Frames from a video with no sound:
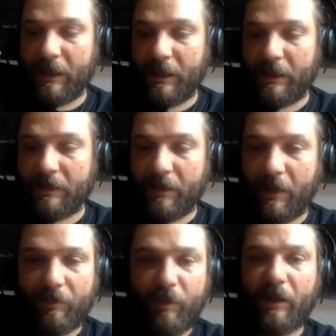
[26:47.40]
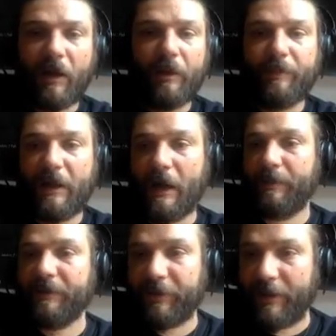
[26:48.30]
you know, when I open it
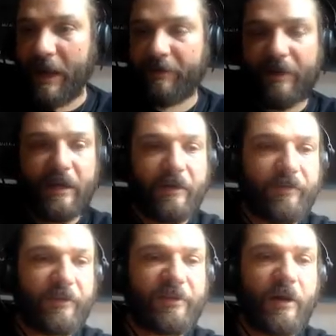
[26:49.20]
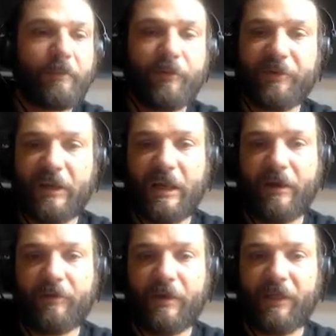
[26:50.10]
up, it doesn't have any of the samples in
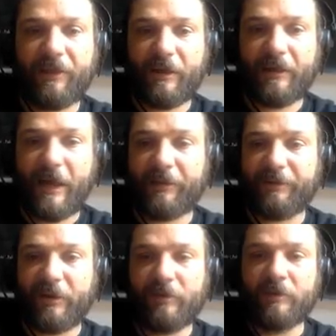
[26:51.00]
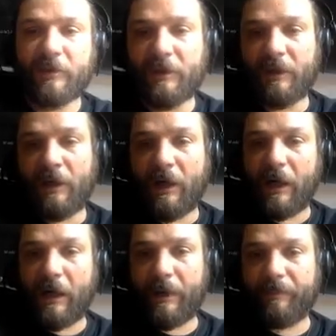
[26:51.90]
it or anything like that. So
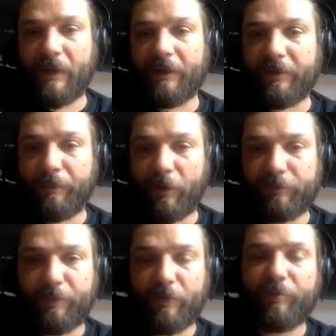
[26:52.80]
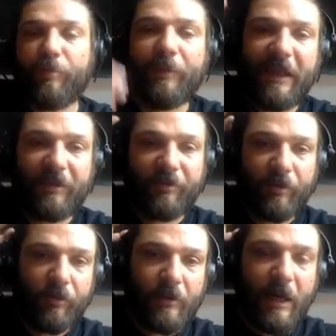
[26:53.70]
it's impossible for me
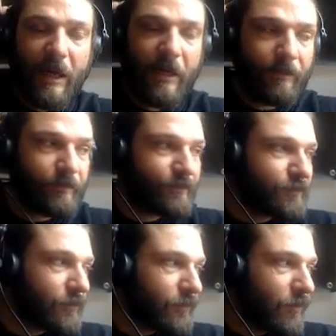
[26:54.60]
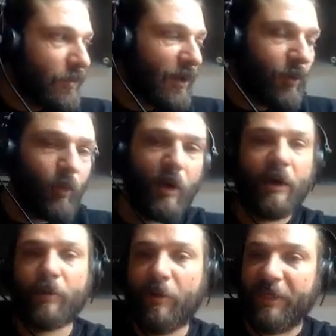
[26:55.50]
to
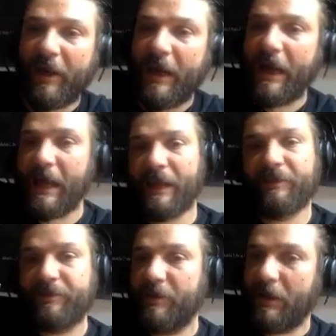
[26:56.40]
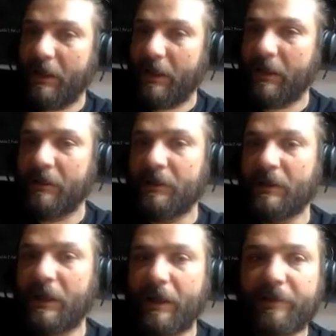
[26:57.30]
work with it, and
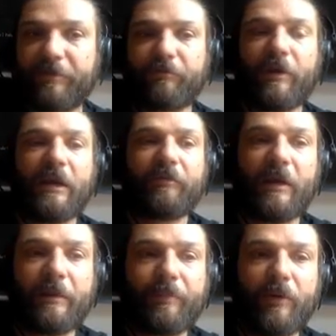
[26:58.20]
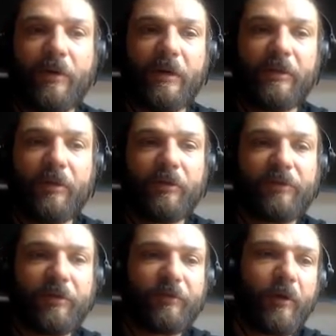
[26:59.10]
it's really, really important,
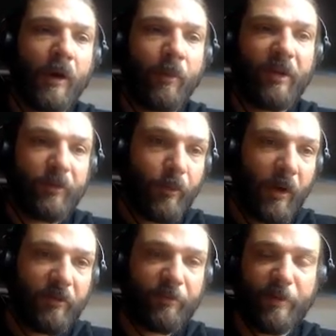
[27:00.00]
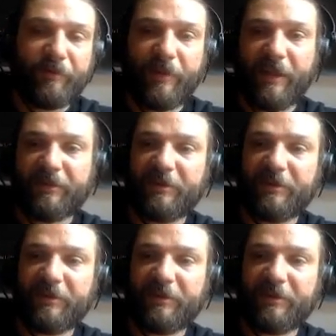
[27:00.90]
not just for our one-to-ones, but for the